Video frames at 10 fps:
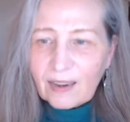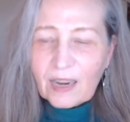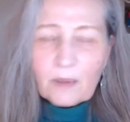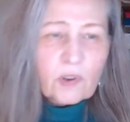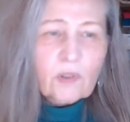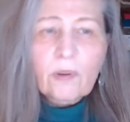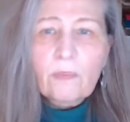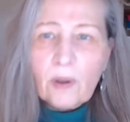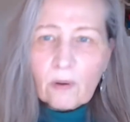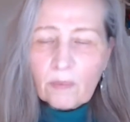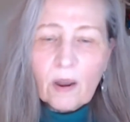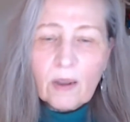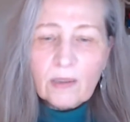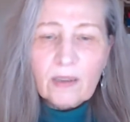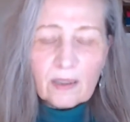and it keeps tripping up
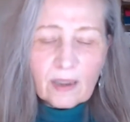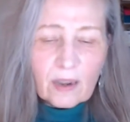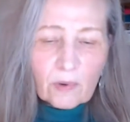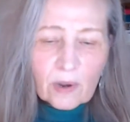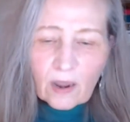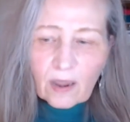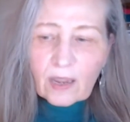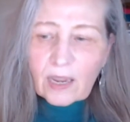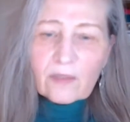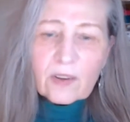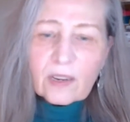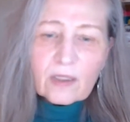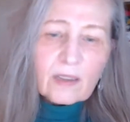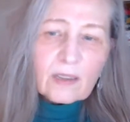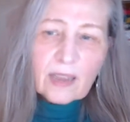constantly. And we, even
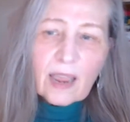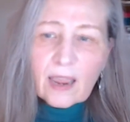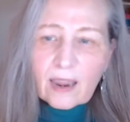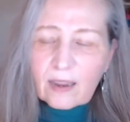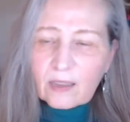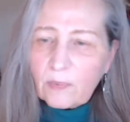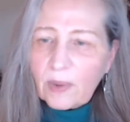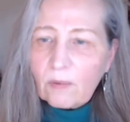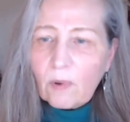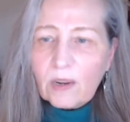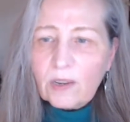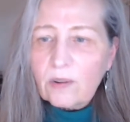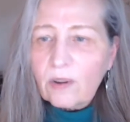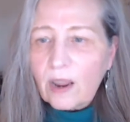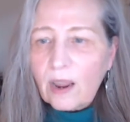to this day, it's been
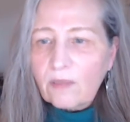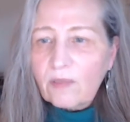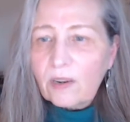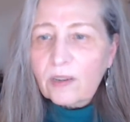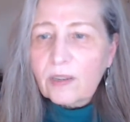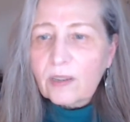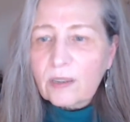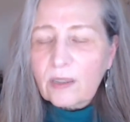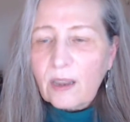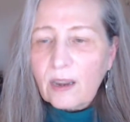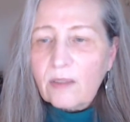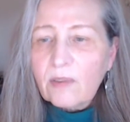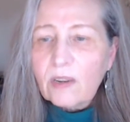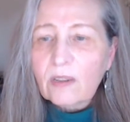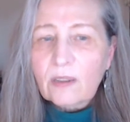2.5 years since then.
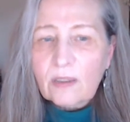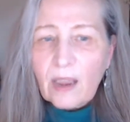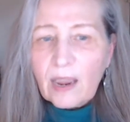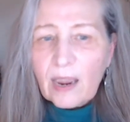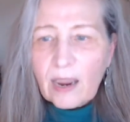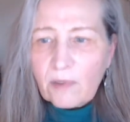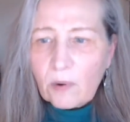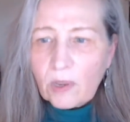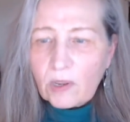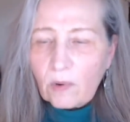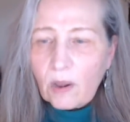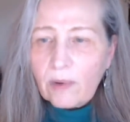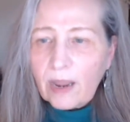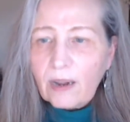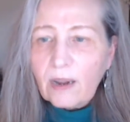Even to this day, every once in a while,
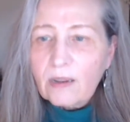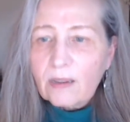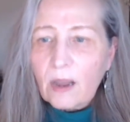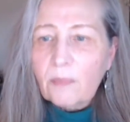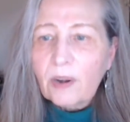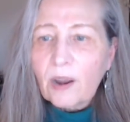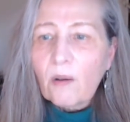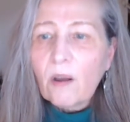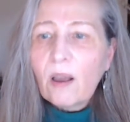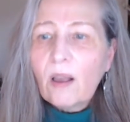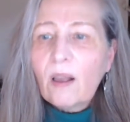Randy and I stop and go,